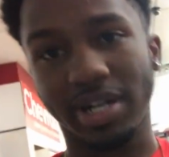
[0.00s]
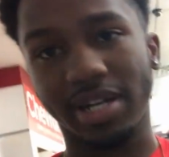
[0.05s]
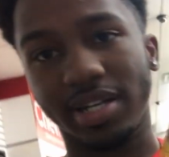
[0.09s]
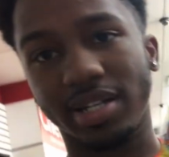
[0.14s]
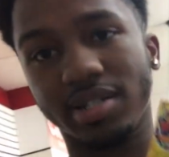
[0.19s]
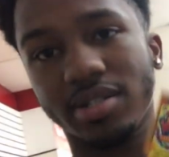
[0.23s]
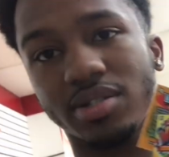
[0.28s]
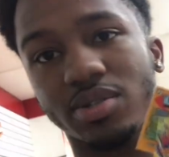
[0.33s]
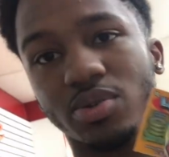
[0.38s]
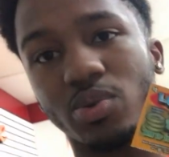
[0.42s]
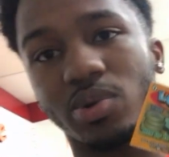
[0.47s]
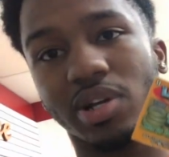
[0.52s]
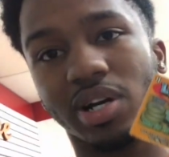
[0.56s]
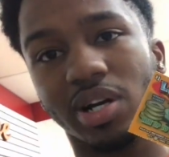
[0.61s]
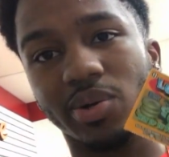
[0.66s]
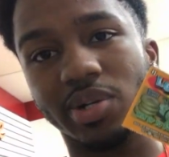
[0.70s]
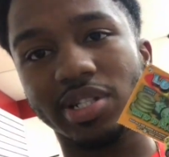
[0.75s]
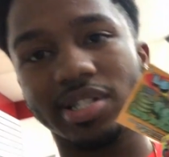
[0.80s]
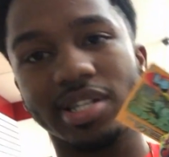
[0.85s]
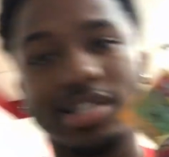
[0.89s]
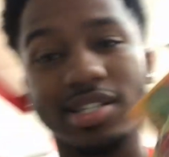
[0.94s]
bought two
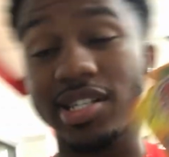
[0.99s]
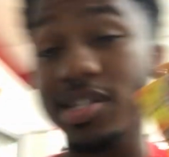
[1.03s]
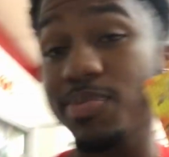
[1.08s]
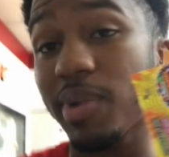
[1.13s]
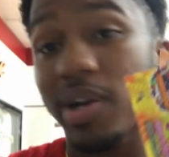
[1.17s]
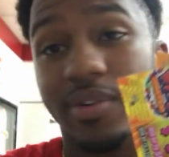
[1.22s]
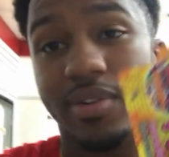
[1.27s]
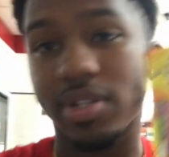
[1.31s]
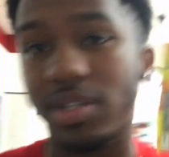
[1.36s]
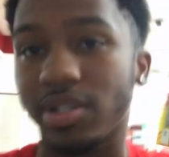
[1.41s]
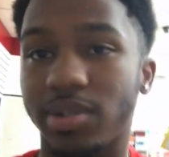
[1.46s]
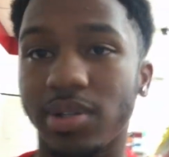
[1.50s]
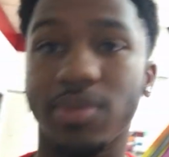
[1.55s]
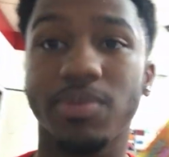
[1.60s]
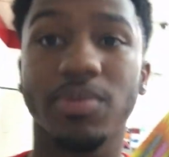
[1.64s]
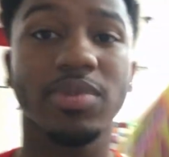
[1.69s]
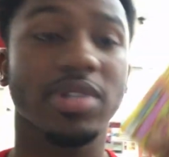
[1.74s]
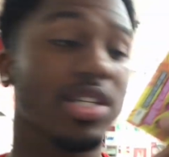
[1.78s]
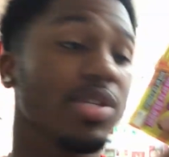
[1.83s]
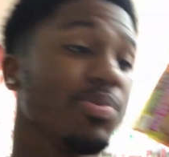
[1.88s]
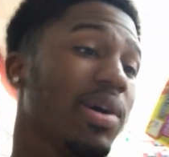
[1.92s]
lottery tickets. This is my
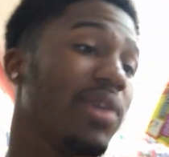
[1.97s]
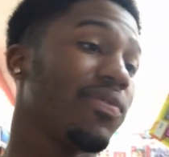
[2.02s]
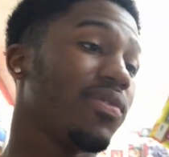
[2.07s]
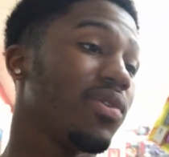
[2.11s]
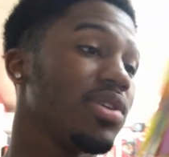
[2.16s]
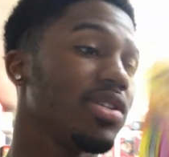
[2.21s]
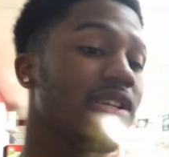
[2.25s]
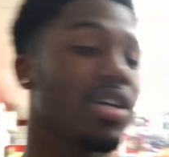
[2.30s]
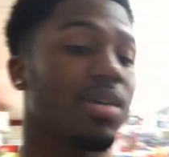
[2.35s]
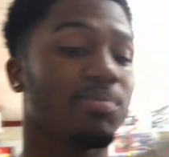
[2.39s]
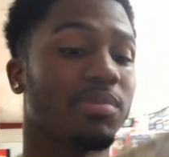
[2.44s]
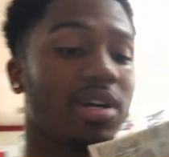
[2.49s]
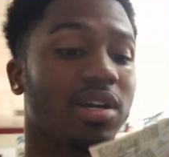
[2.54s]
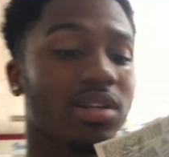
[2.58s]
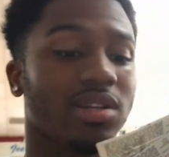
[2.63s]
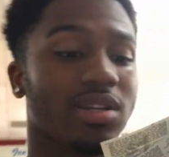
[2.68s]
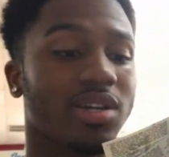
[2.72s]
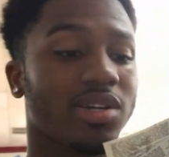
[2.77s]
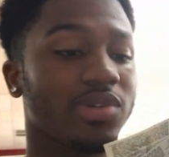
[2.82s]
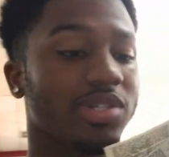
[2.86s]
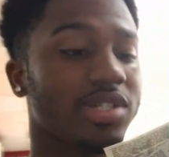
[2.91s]
this is my first time
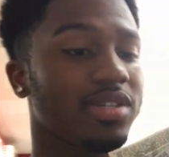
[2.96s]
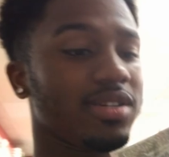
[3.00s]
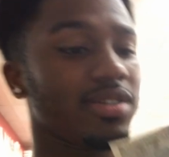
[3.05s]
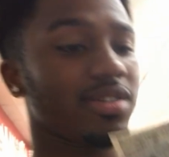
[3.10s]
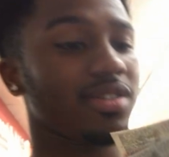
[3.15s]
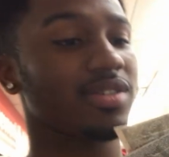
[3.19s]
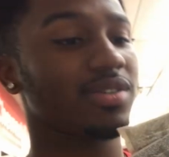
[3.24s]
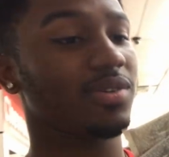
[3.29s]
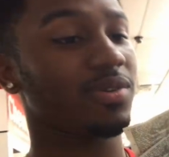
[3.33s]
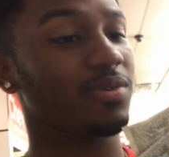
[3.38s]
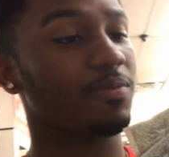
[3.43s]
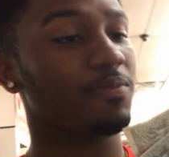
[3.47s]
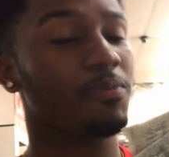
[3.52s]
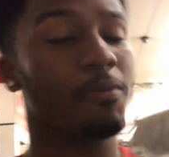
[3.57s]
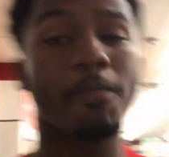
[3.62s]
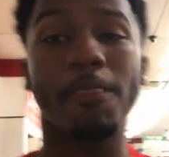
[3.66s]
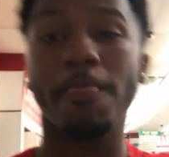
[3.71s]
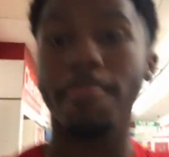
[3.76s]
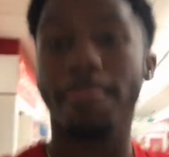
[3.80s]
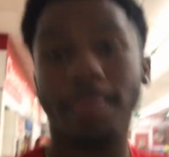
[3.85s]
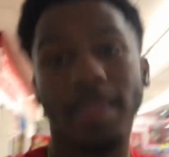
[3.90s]
buying lottery tickets. So,
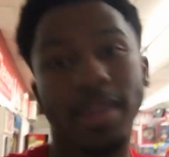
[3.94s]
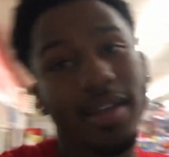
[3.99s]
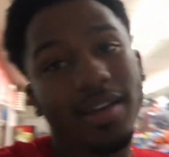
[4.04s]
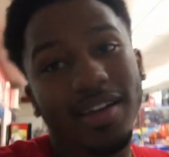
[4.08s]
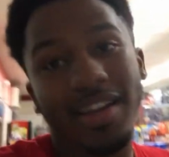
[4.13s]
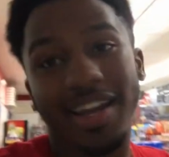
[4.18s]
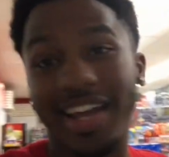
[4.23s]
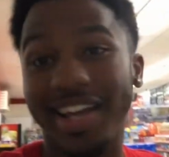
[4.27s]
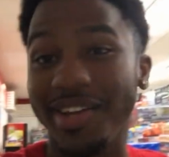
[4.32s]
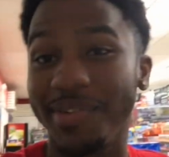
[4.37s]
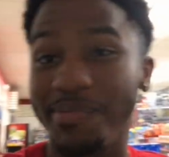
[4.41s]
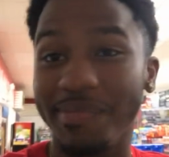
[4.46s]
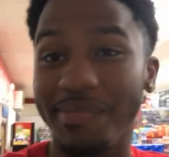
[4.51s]
hey